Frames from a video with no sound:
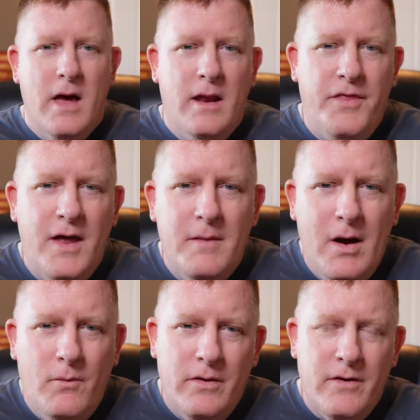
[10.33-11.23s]
And I thought
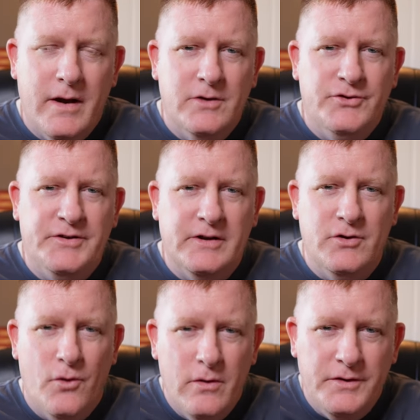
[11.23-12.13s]
about whether I could just
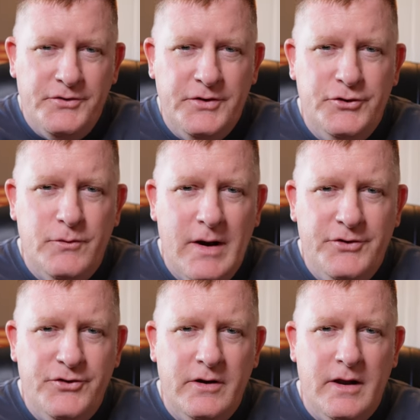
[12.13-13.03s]
ignore the
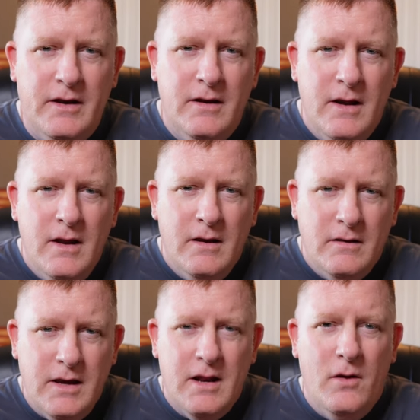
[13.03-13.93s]
situation and
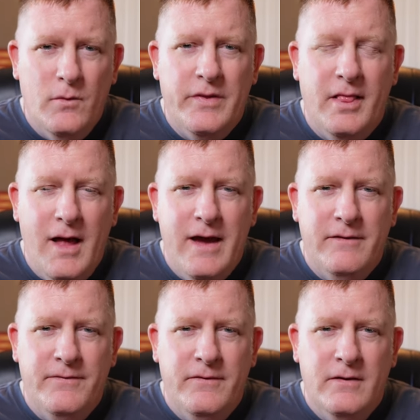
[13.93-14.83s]
get on with
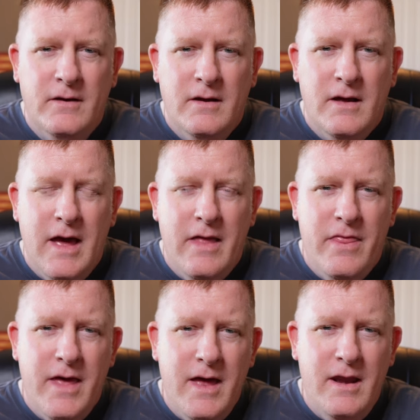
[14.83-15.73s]
life.
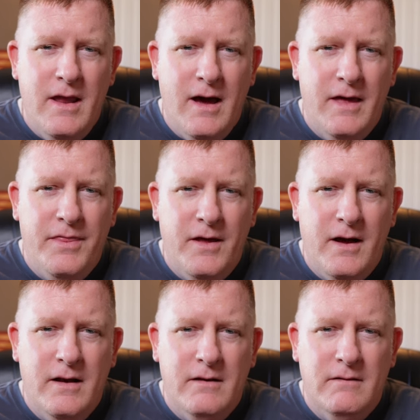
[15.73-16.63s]
And then I
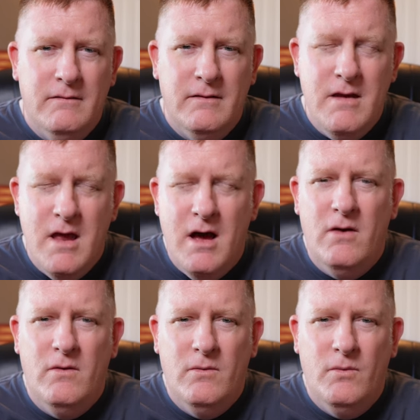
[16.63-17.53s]
thought,
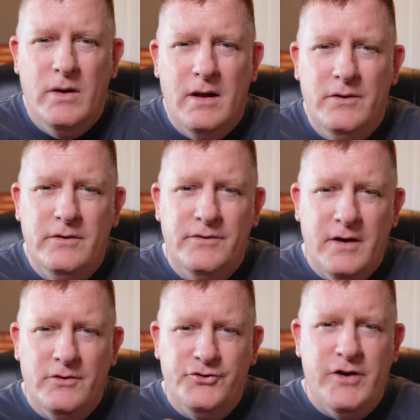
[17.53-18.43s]
no, what I'll do is
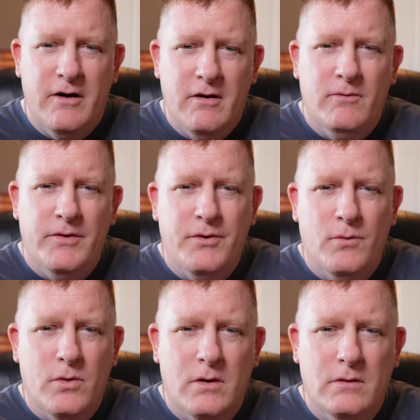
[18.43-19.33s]
I'll share it with the
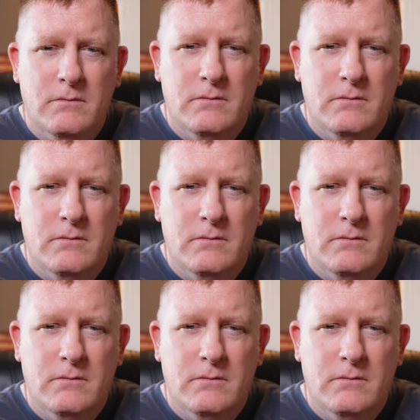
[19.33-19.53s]
world.